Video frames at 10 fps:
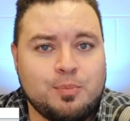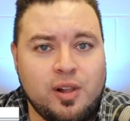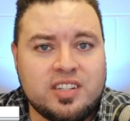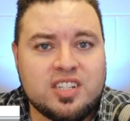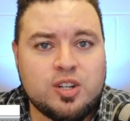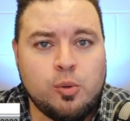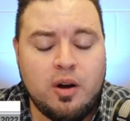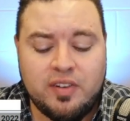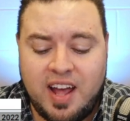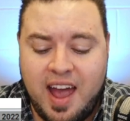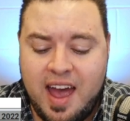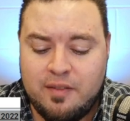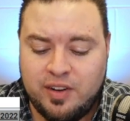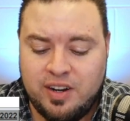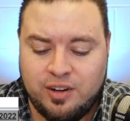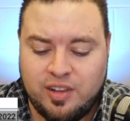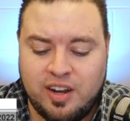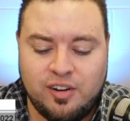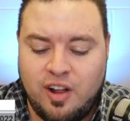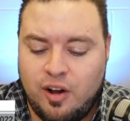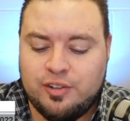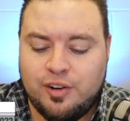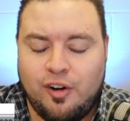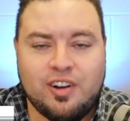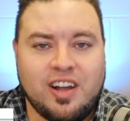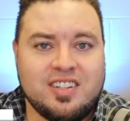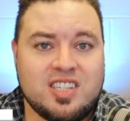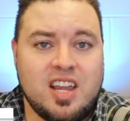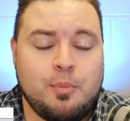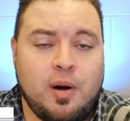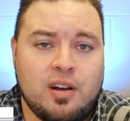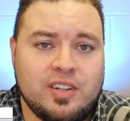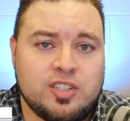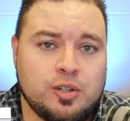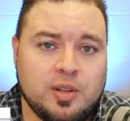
Plus twelve and a half here. They are an underdog against Saint Bonaventure,